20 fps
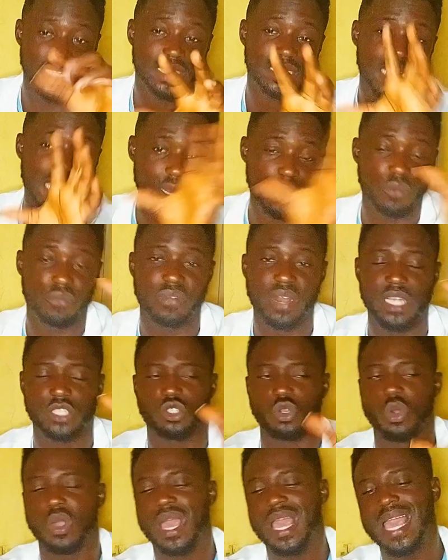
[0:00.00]
in this kind of
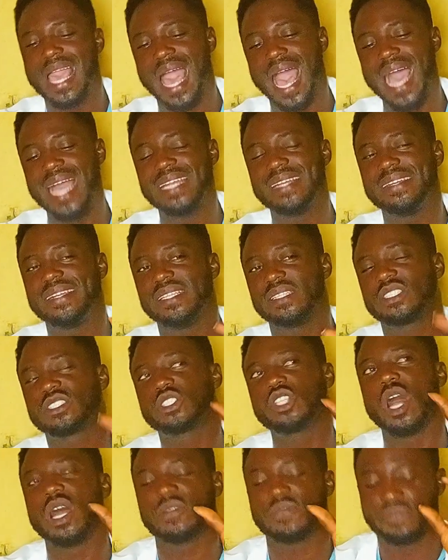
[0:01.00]
fracture. And the
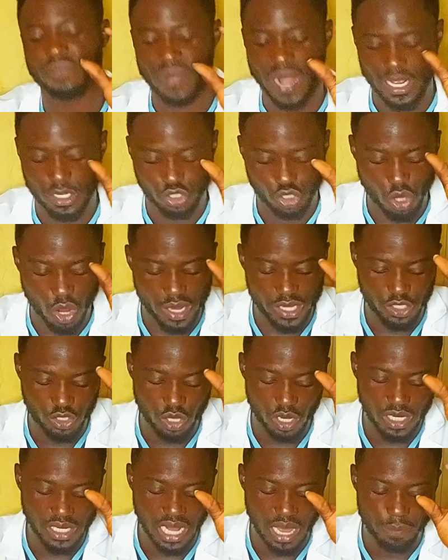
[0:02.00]
third fracture is
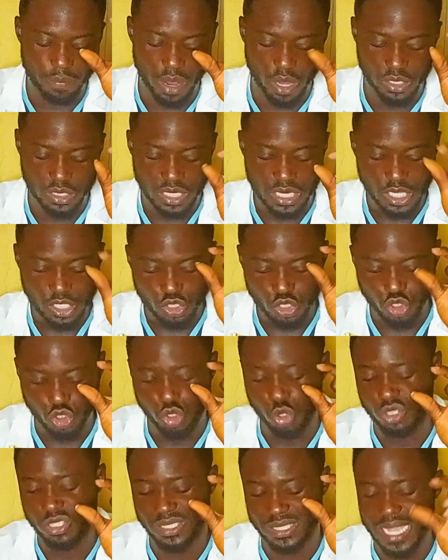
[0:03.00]
talking about
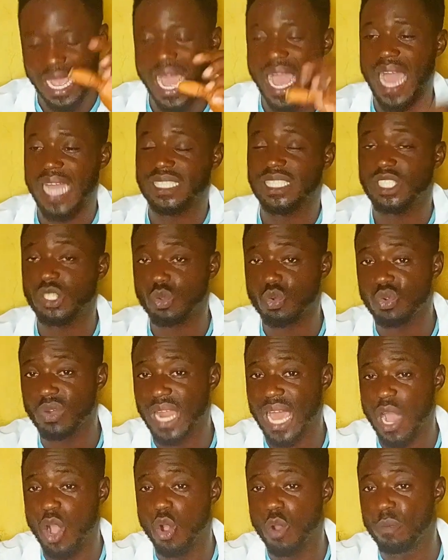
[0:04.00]

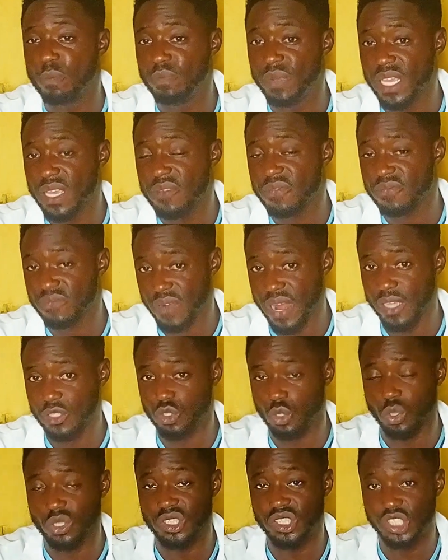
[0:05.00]
juxta-articular oblique
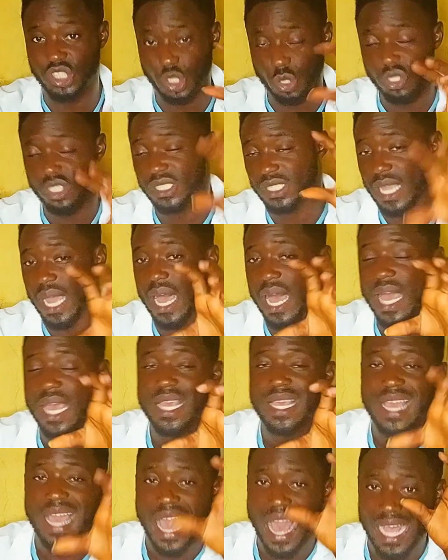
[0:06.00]
fracture.
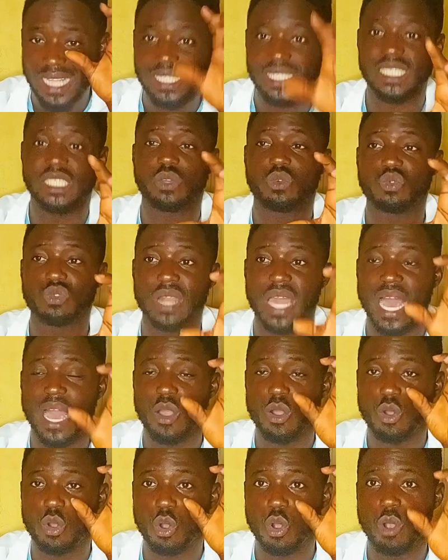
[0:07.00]
Juxta-articular
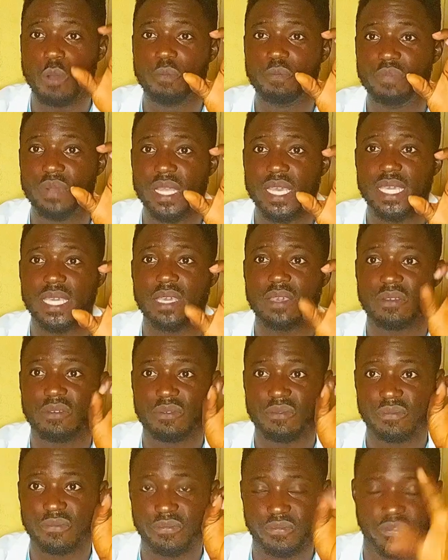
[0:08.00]
oblique
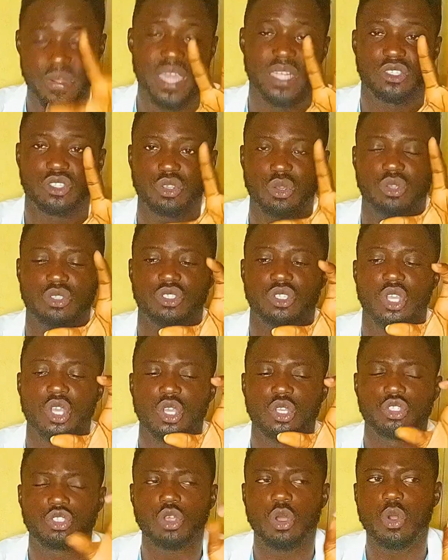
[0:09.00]

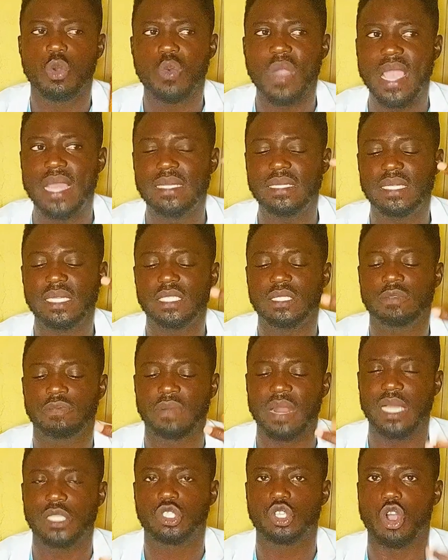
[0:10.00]
fractures. So when this
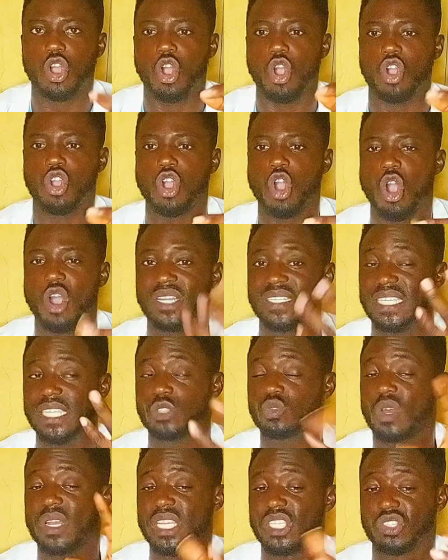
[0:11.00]
fracture occurs,
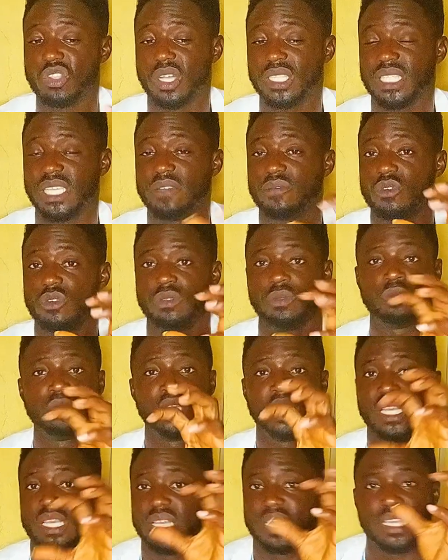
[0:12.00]
this one is not even
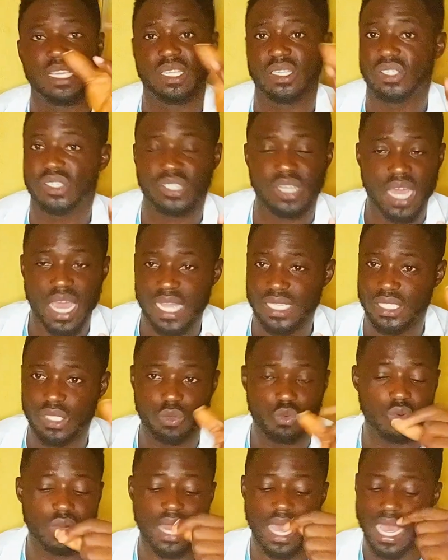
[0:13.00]

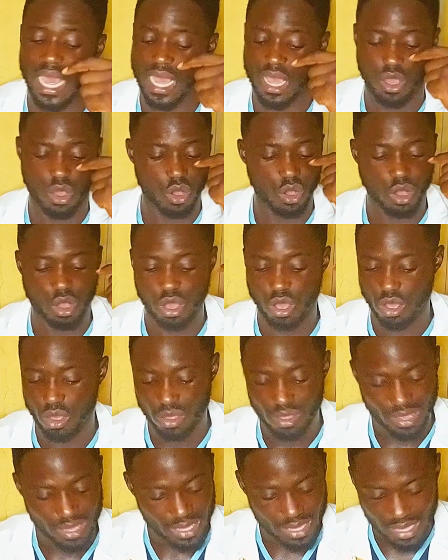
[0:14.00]
intra-articular
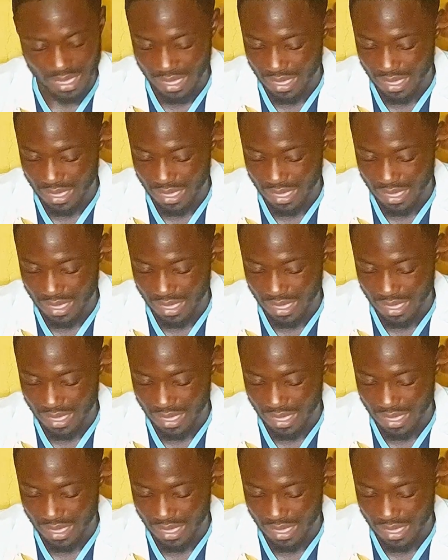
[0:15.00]
or